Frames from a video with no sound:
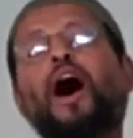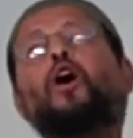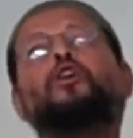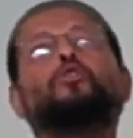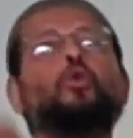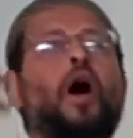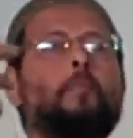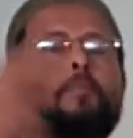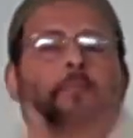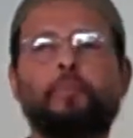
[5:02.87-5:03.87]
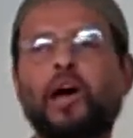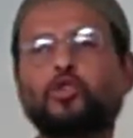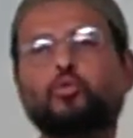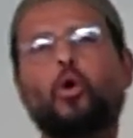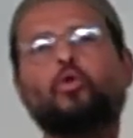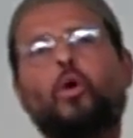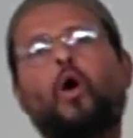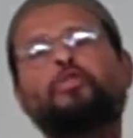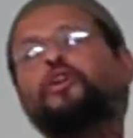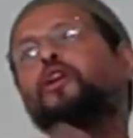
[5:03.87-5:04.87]
How can you have perpetual
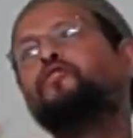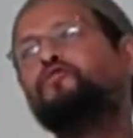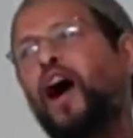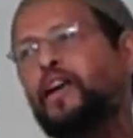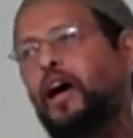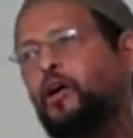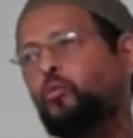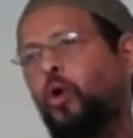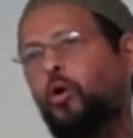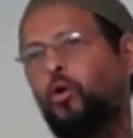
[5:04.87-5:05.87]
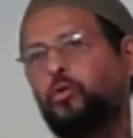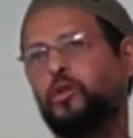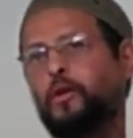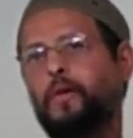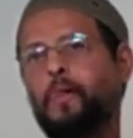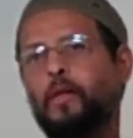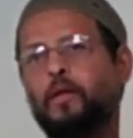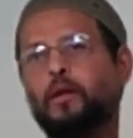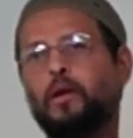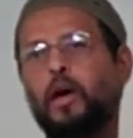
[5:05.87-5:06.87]
growth in a finite world?
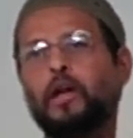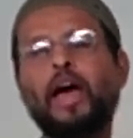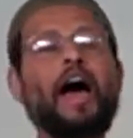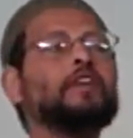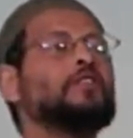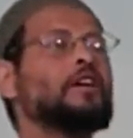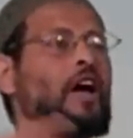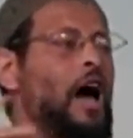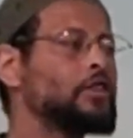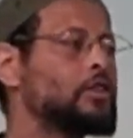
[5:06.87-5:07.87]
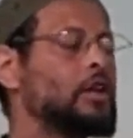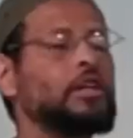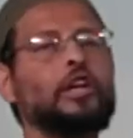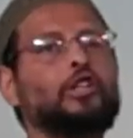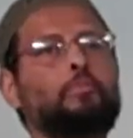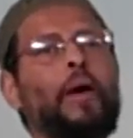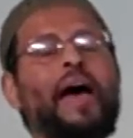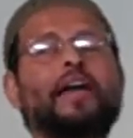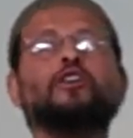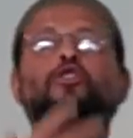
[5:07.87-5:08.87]
And it has to constantly
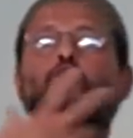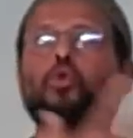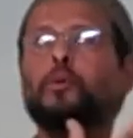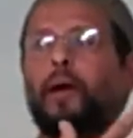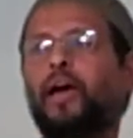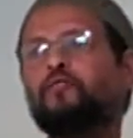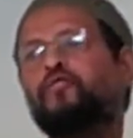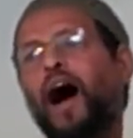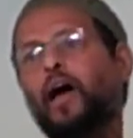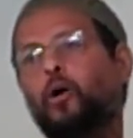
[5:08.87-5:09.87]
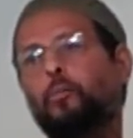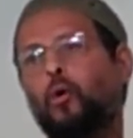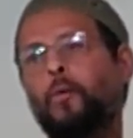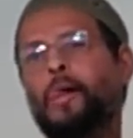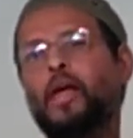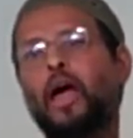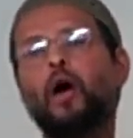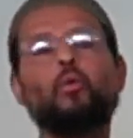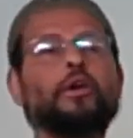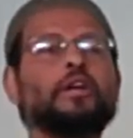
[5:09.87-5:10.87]
expand to remain viable.
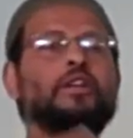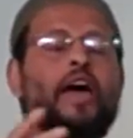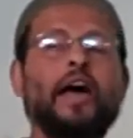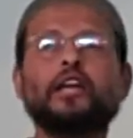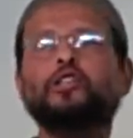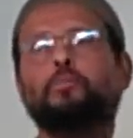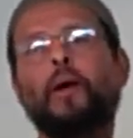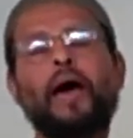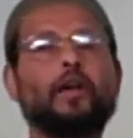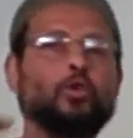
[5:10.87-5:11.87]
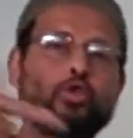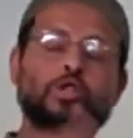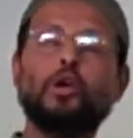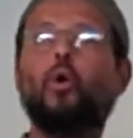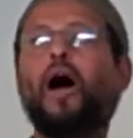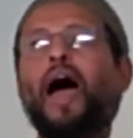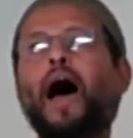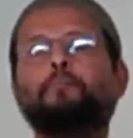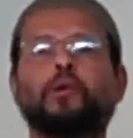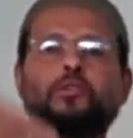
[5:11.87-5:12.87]
And when it can expand, you see what
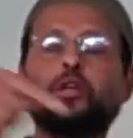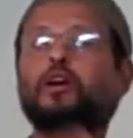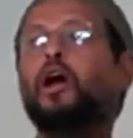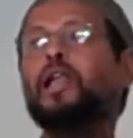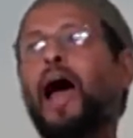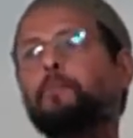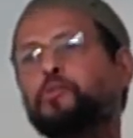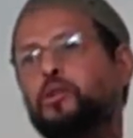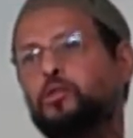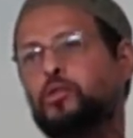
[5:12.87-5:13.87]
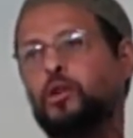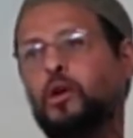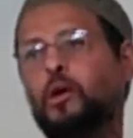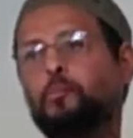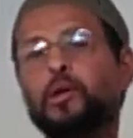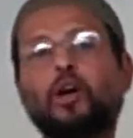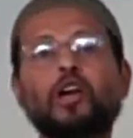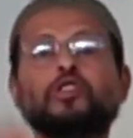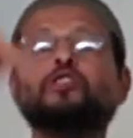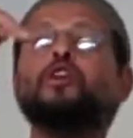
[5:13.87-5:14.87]
happens. It collapses
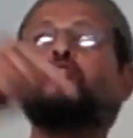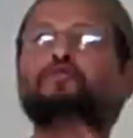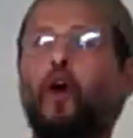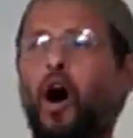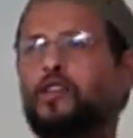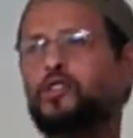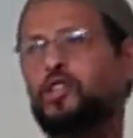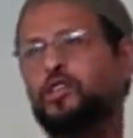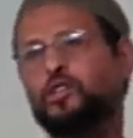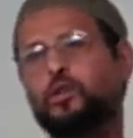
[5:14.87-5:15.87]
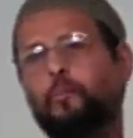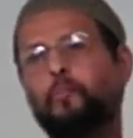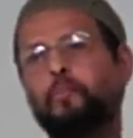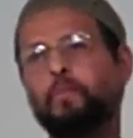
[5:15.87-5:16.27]
because it's a false system.